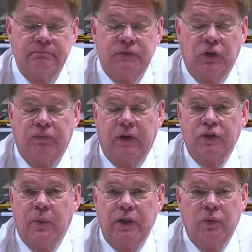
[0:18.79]
so far,
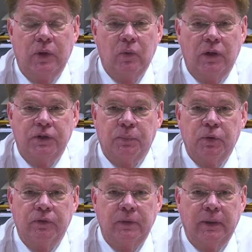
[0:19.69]
2021 has
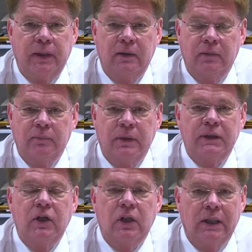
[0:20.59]
proven to be
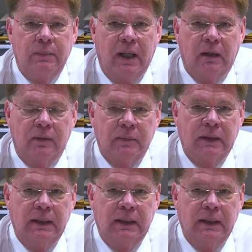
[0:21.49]
materially better.